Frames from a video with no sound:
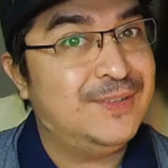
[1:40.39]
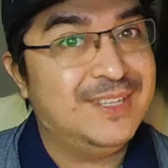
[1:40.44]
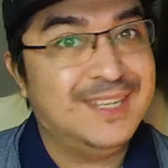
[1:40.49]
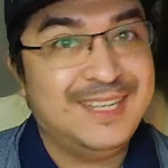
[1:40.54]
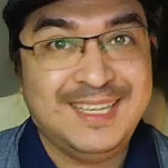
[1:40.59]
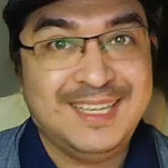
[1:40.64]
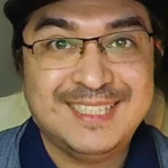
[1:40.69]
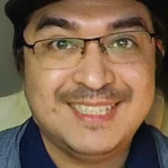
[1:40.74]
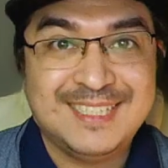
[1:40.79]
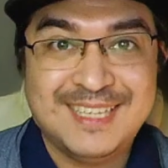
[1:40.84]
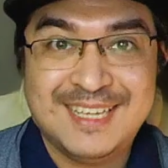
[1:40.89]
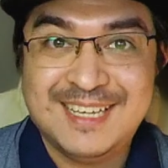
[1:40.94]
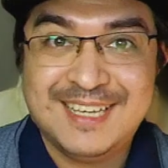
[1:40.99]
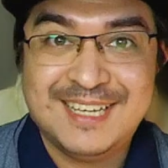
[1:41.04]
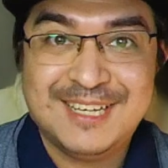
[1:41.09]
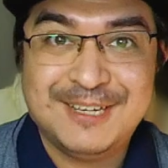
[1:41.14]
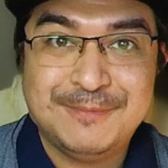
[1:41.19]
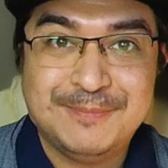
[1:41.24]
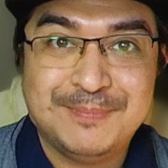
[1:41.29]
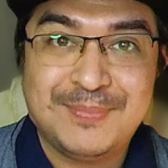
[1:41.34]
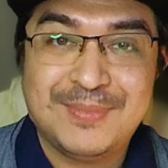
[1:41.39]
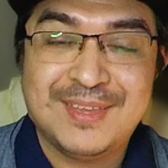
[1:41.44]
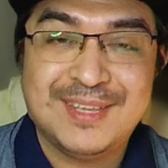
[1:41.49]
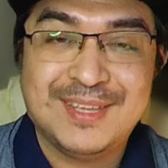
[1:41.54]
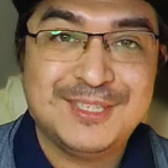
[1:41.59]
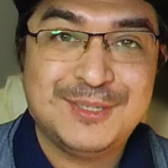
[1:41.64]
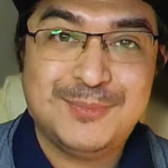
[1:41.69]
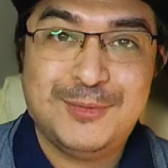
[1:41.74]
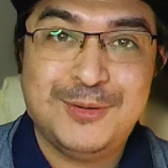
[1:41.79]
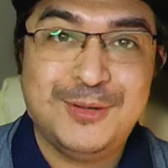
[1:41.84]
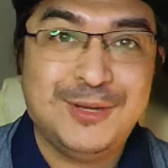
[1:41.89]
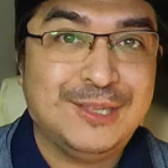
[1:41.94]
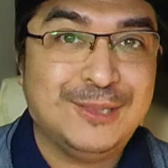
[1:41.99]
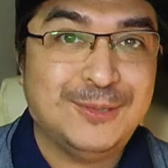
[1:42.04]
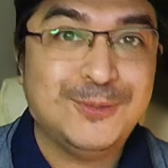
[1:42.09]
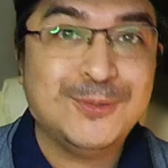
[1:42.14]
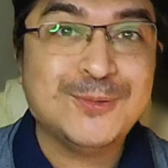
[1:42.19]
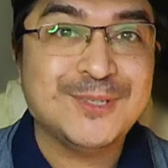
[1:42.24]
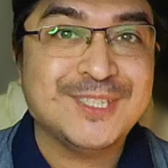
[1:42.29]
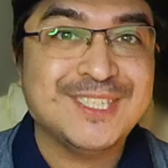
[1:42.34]
It's pretty
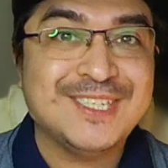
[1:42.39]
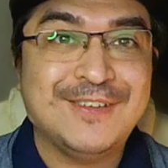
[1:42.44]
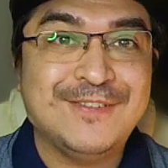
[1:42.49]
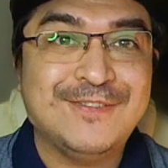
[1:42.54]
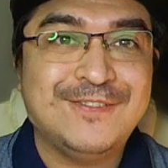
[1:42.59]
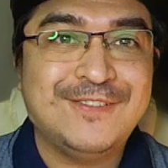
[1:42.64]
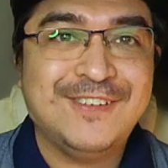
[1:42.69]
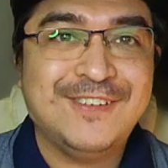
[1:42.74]
lucrative.